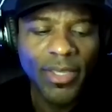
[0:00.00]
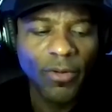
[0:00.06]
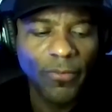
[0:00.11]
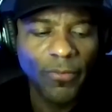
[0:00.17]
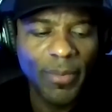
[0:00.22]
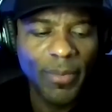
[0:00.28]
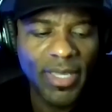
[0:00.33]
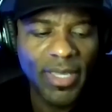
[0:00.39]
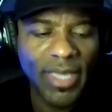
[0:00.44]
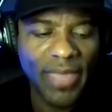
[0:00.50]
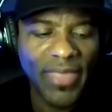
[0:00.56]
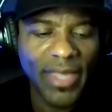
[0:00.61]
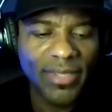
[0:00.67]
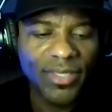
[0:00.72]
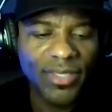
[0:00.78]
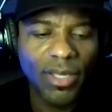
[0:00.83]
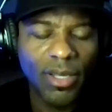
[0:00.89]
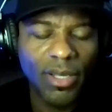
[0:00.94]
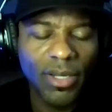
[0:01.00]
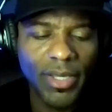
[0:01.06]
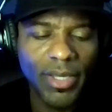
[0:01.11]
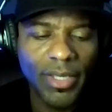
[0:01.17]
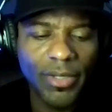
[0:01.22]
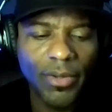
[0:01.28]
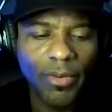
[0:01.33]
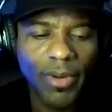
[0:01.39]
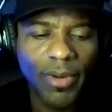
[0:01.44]
For me, yeah, that song
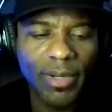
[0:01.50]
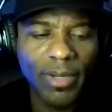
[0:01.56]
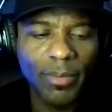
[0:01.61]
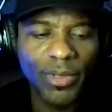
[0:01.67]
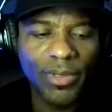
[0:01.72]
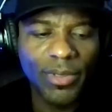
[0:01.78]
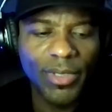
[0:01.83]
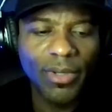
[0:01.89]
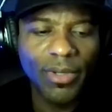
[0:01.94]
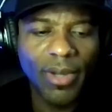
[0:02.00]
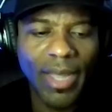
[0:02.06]
Incredible,